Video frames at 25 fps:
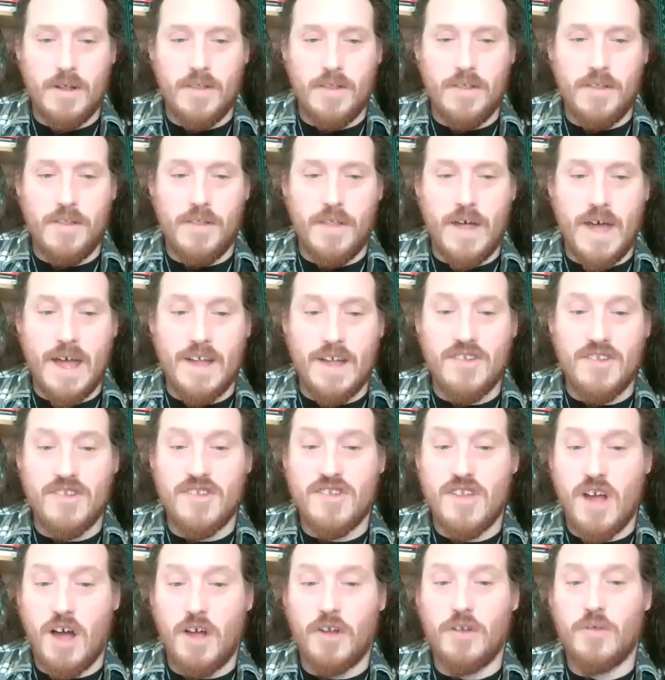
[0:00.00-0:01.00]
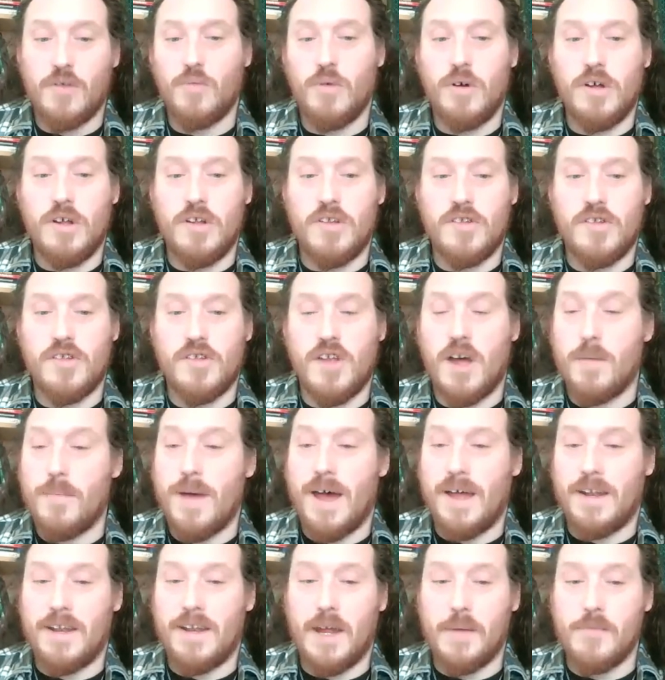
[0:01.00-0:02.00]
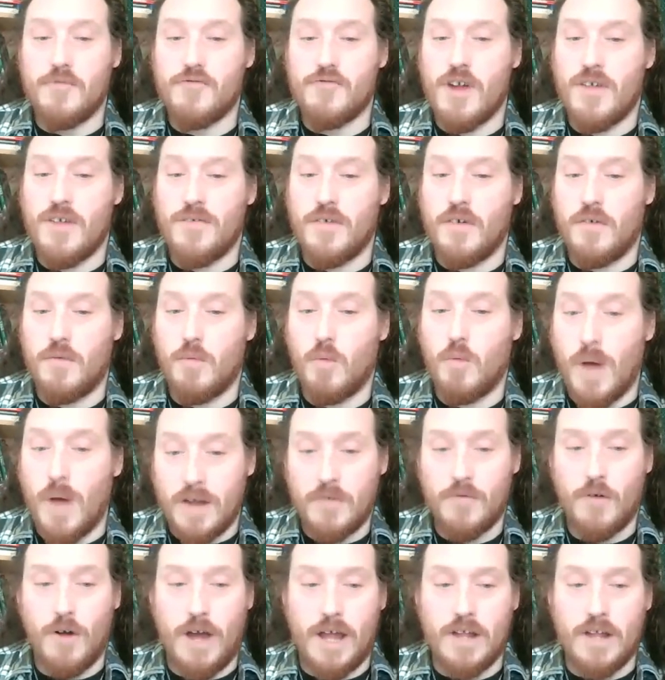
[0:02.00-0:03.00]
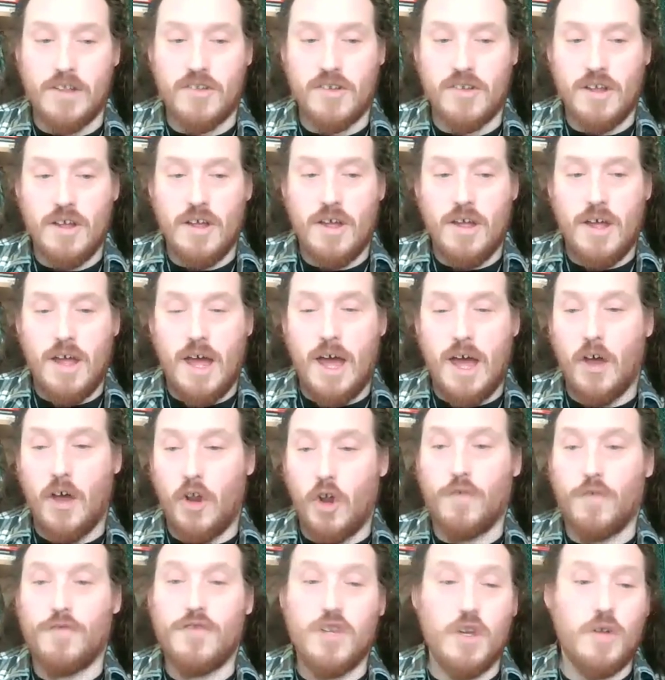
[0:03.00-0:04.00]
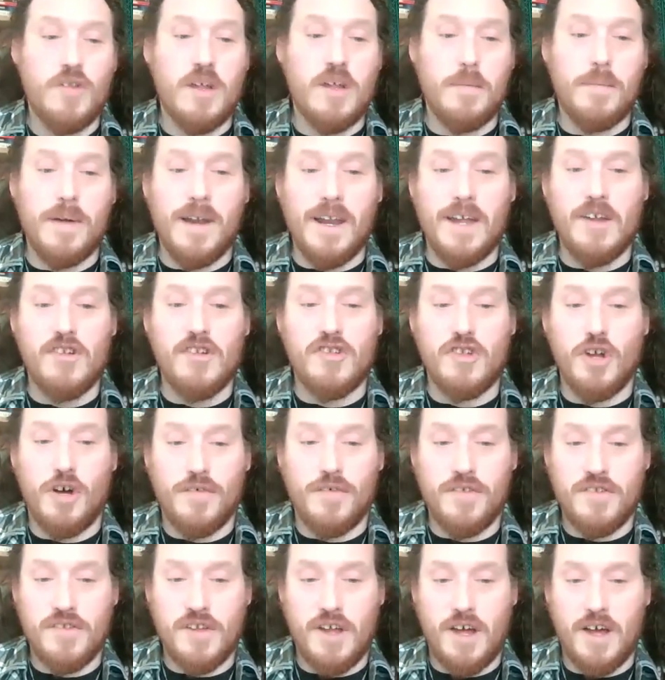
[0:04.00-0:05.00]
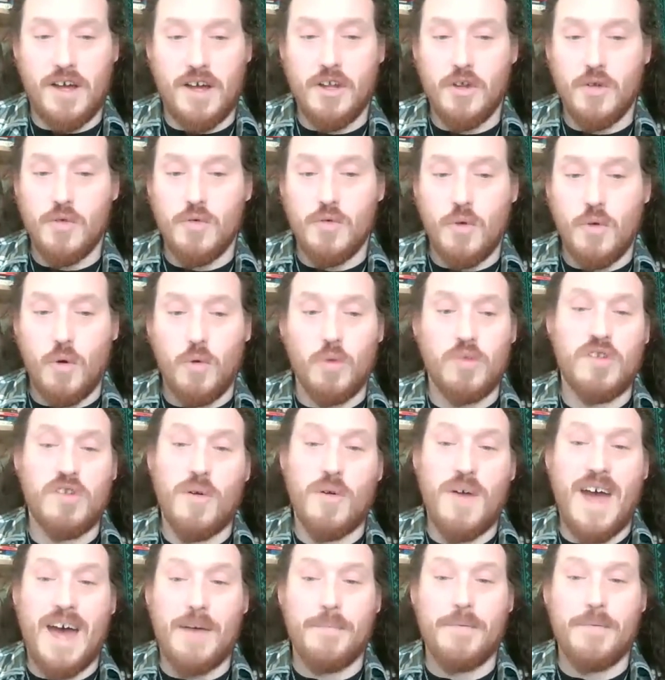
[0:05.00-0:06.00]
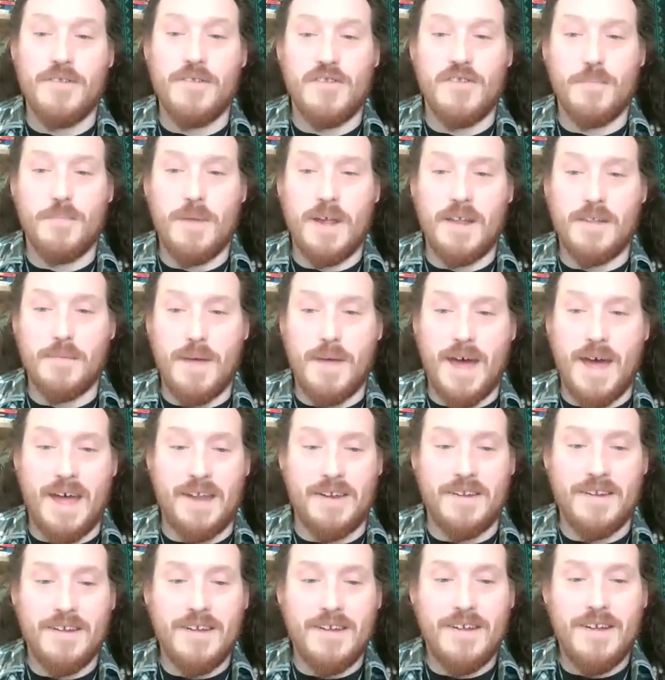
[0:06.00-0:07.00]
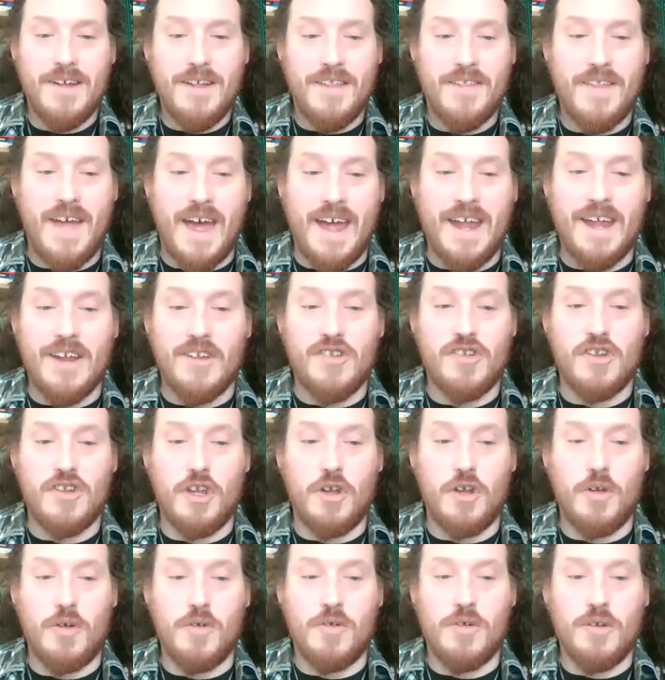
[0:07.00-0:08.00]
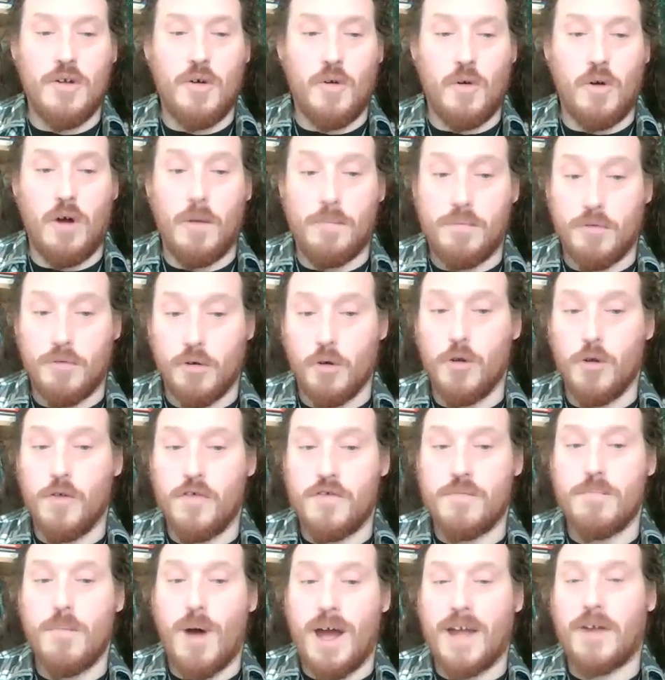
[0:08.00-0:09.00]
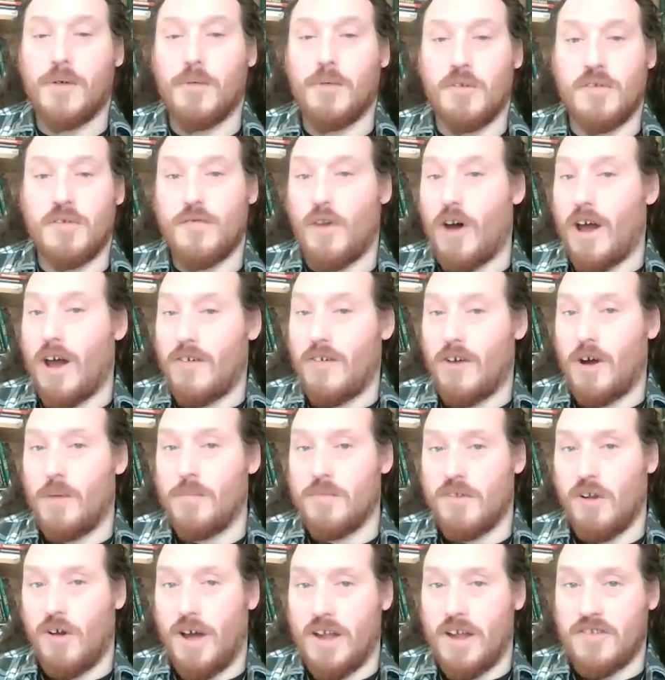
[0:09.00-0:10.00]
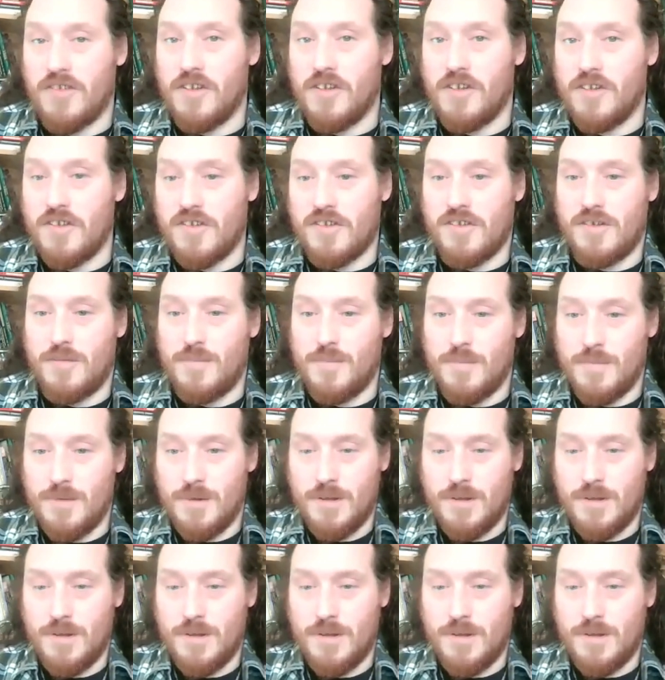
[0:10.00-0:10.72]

their son was a man named Trevor Wainwright, an off-duty police officer who also happened to be the man that issued or approved Michael's firearms license.